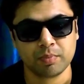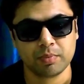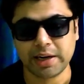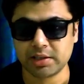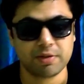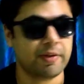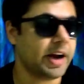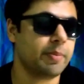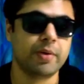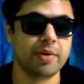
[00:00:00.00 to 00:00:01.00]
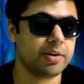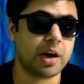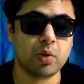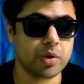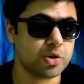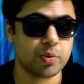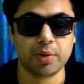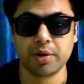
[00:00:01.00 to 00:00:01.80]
That's a fight between Rahu and Jupiter